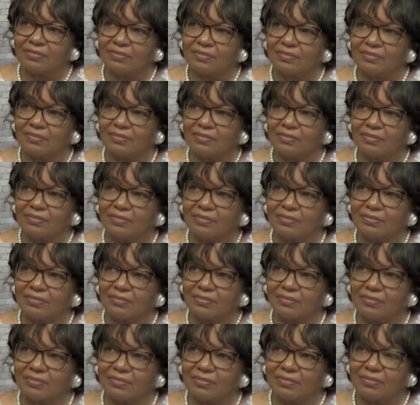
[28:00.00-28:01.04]

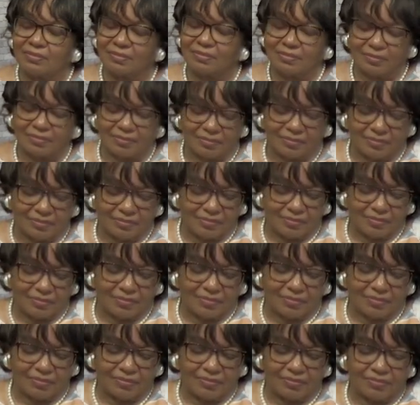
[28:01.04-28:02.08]

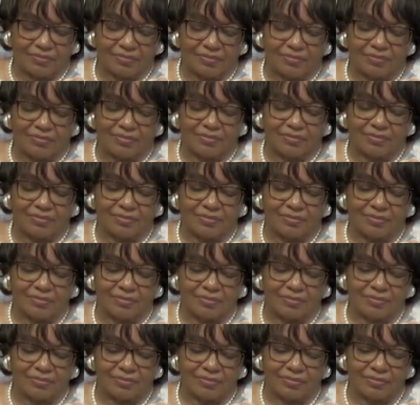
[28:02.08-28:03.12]

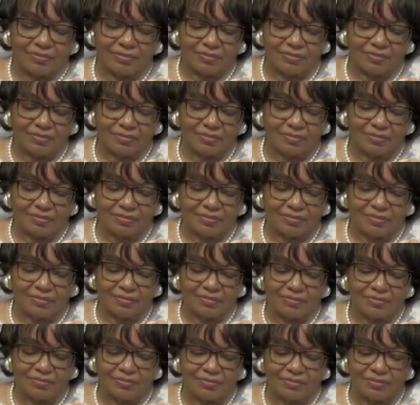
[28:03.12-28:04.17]

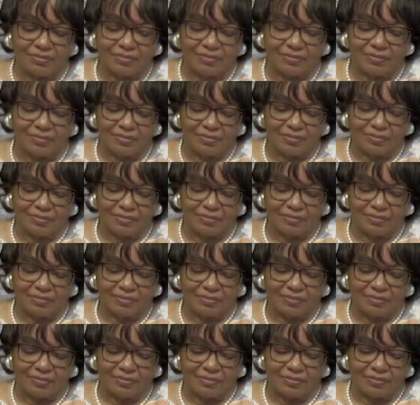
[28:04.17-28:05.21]

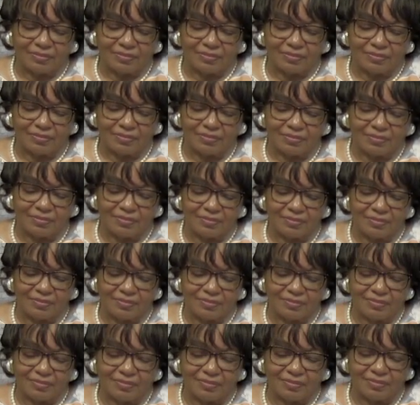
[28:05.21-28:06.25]

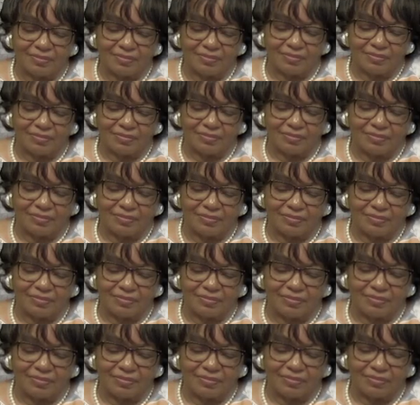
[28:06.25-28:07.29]

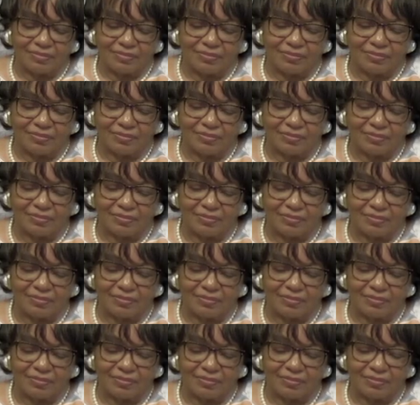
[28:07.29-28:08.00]
This person isn't speaking.